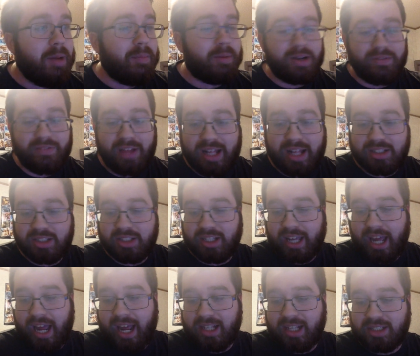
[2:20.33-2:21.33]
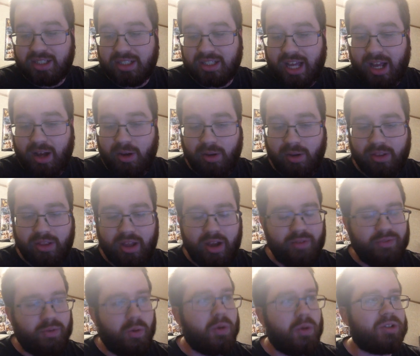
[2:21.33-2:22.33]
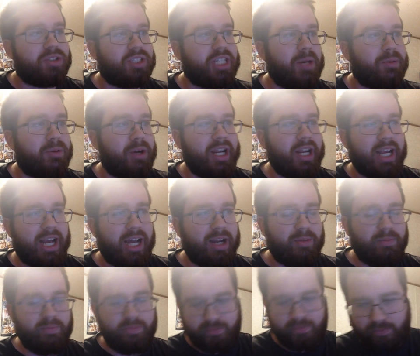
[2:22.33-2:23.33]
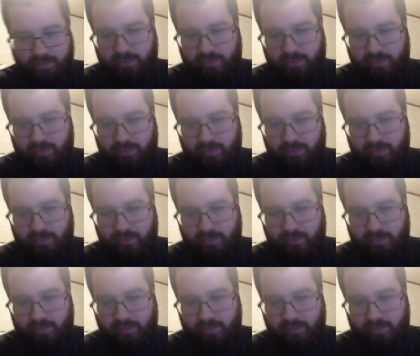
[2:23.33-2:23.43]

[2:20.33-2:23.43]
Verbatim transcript: But if that's the case, in that that forest scene where he kind of